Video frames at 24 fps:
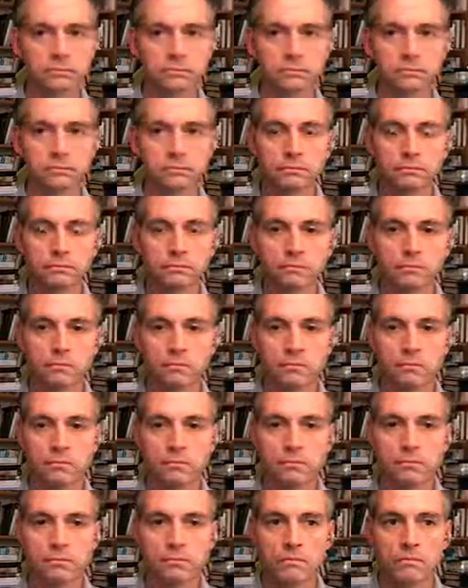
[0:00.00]

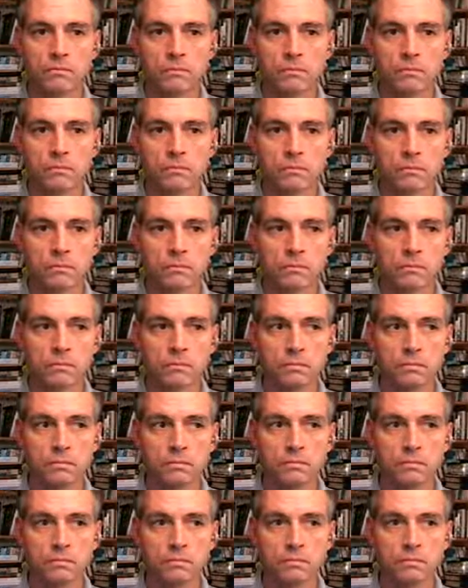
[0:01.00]

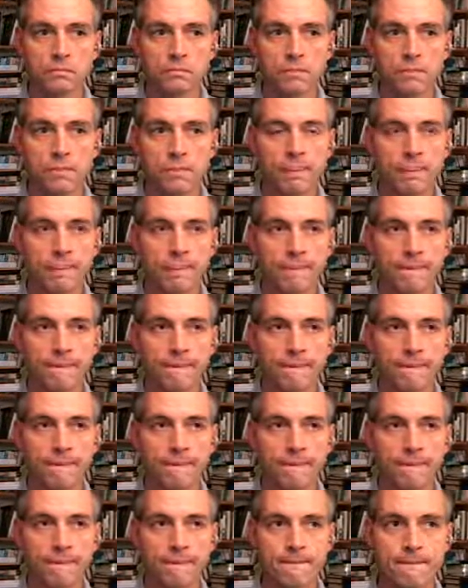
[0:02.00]

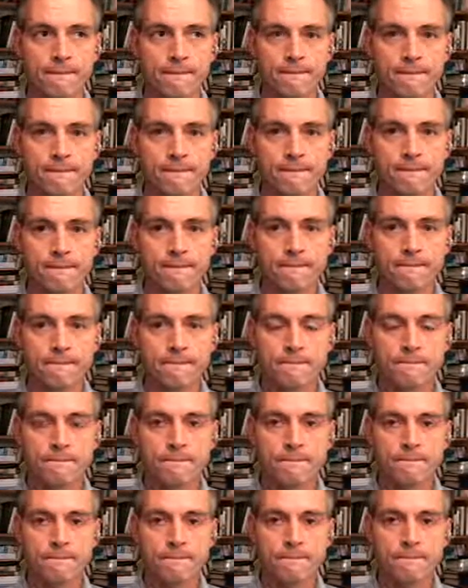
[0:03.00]

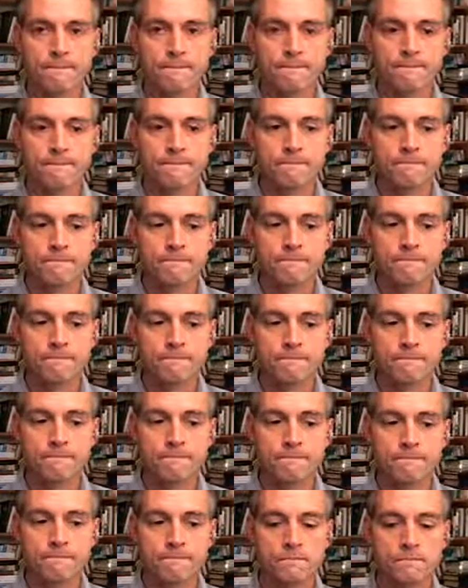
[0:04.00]

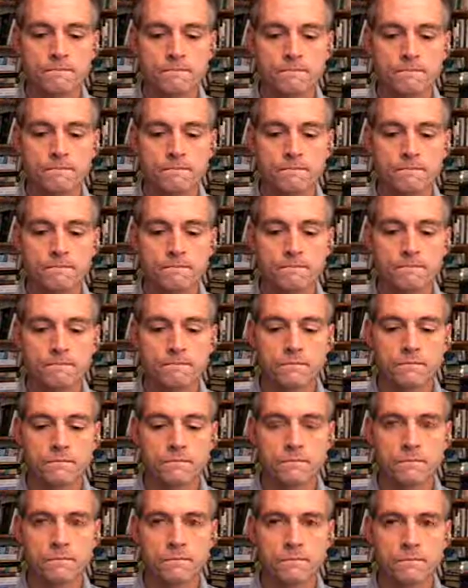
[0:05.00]

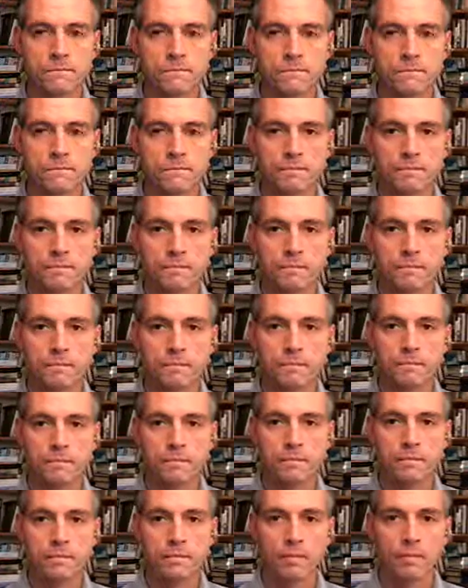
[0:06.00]

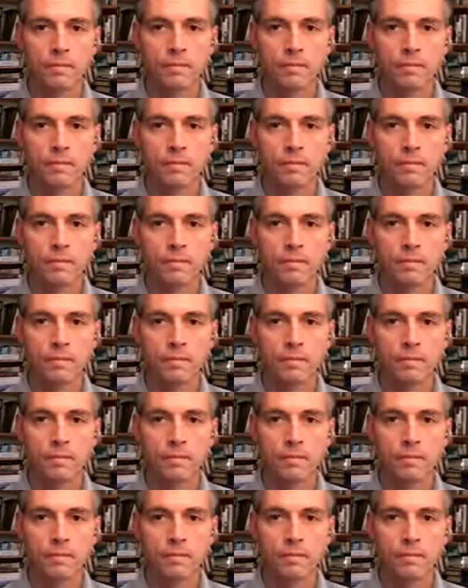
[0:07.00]
No words are spoken by the person on screen.